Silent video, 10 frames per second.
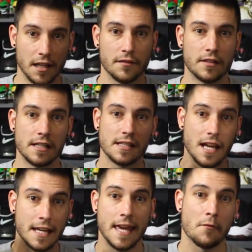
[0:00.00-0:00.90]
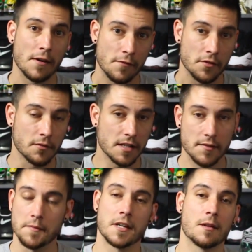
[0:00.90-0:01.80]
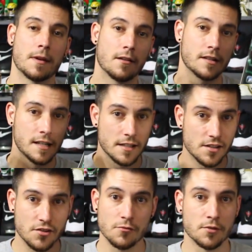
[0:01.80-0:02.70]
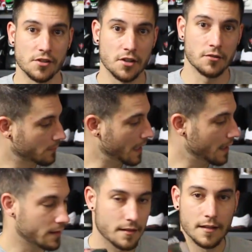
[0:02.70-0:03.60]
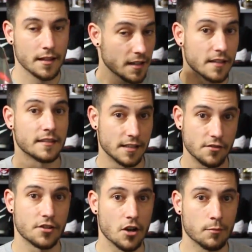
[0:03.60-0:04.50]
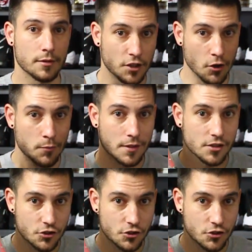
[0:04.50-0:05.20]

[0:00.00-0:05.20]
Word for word: I love these. I can't wait for the rest of them to come out. Super stoked. Man, these are dope. Dope.